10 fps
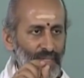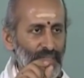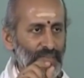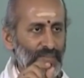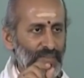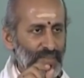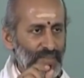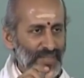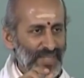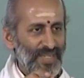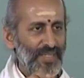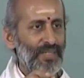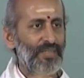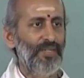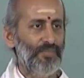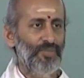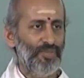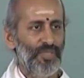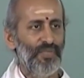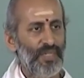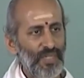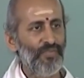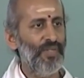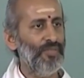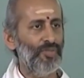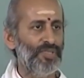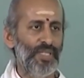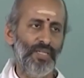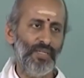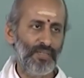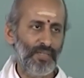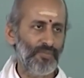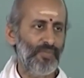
is a certain technical term, so they will define those technical terms.